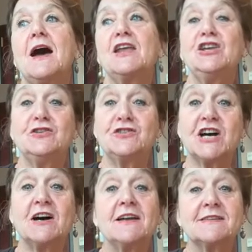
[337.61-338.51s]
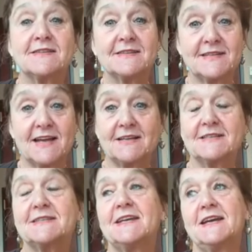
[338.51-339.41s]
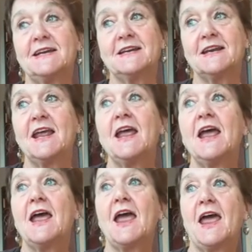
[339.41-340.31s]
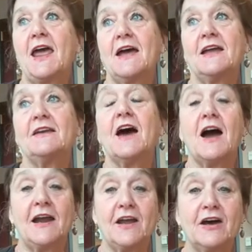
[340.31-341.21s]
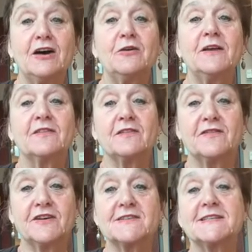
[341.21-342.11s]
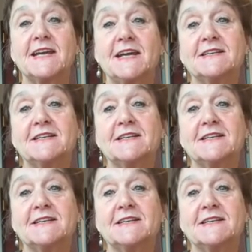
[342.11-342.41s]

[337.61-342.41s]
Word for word: Utah is the second state, and Idaho is the first state.